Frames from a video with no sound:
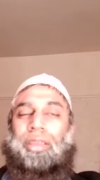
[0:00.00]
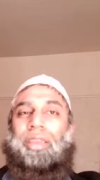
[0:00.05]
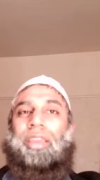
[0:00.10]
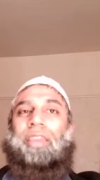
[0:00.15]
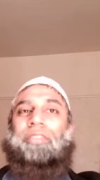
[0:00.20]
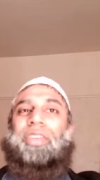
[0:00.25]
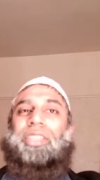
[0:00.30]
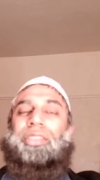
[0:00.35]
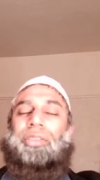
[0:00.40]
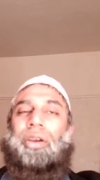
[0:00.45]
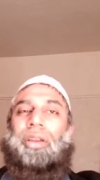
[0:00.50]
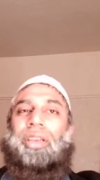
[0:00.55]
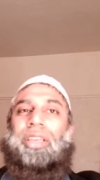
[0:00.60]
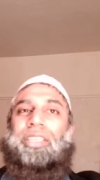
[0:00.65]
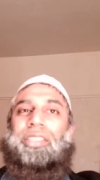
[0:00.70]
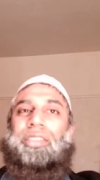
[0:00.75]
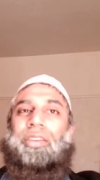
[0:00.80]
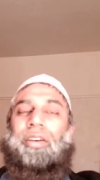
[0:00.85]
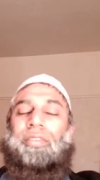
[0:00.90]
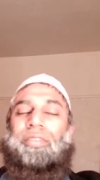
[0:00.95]
If a scholar
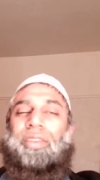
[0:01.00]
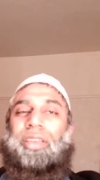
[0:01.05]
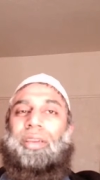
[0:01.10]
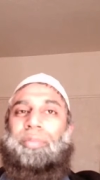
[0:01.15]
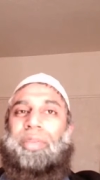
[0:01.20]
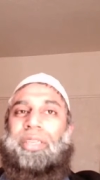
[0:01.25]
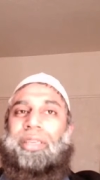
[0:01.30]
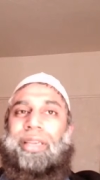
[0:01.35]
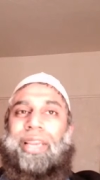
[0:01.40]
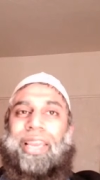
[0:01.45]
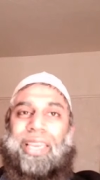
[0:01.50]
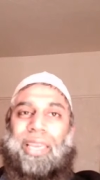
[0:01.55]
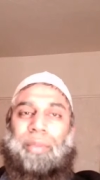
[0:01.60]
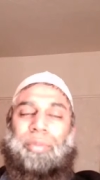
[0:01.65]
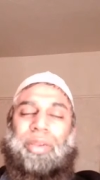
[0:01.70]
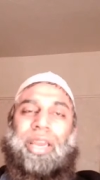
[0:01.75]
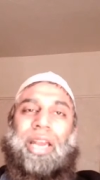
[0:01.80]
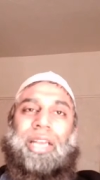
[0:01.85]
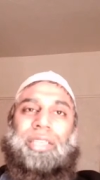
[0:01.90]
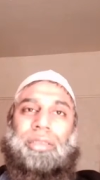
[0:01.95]
is of an opinion, like
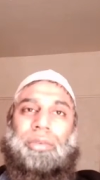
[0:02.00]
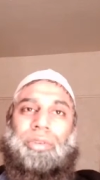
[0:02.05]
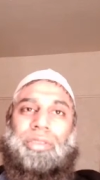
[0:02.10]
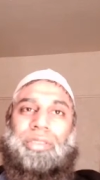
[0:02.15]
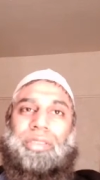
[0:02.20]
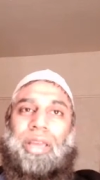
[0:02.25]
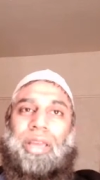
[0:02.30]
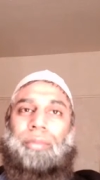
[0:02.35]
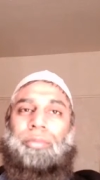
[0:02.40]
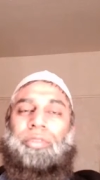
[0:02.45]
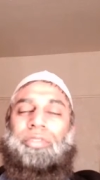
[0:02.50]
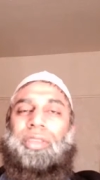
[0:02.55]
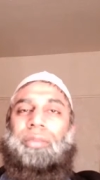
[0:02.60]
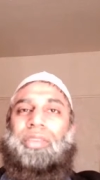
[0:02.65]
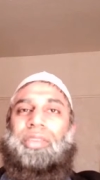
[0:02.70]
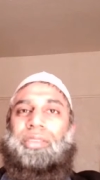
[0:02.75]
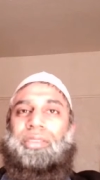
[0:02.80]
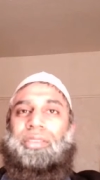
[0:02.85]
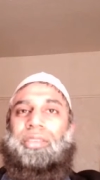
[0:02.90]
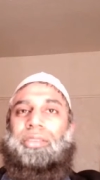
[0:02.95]
Ibn Hajar was, that a mufti
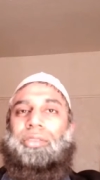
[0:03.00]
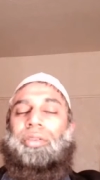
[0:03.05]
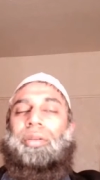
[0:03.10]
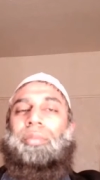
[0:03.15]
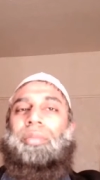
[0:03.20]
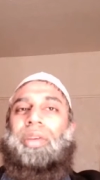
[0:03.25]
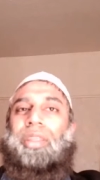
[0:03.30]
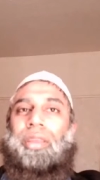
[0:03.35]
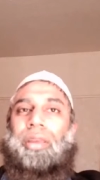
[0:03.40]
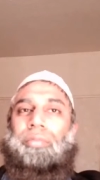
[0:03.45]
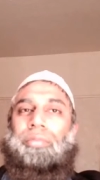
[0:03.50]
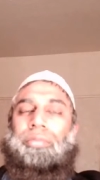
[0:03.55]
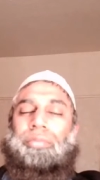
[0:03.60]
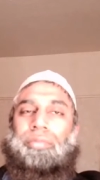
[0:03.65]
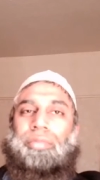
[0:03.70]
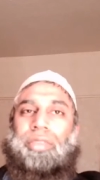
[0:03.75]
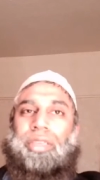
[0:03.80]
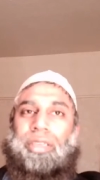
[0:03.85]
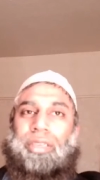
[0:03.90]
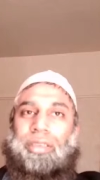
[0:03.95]
must stick to a madhab
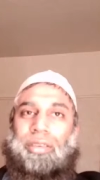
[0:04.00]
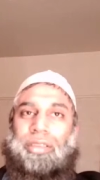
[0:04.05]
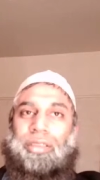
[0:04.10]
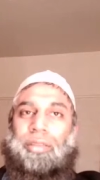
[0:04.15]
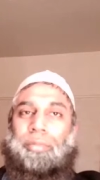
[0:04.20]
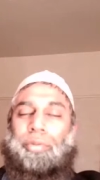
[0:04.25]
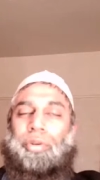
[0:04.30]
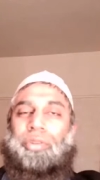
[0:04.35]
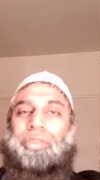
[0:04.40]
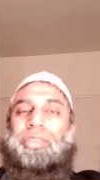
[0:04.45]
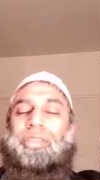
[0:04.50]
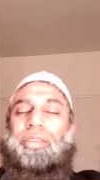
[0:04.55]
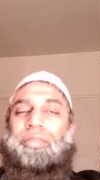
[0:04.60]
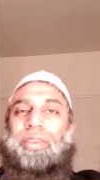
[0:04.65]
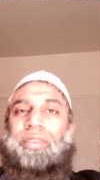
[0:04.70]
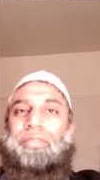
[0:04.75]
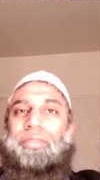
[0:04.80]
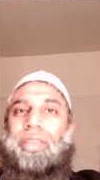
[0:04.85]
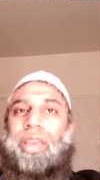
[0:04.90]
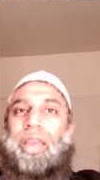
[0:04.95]
in the process
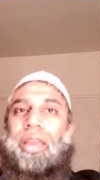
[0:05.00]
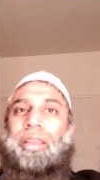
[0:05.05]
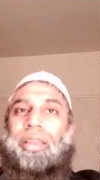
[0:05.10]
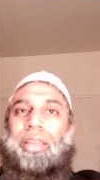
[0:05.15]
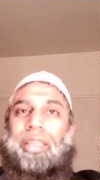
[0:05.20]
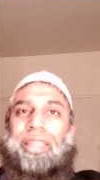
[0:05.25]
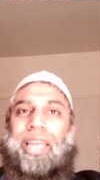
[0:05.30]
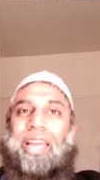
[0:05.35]
of ifta,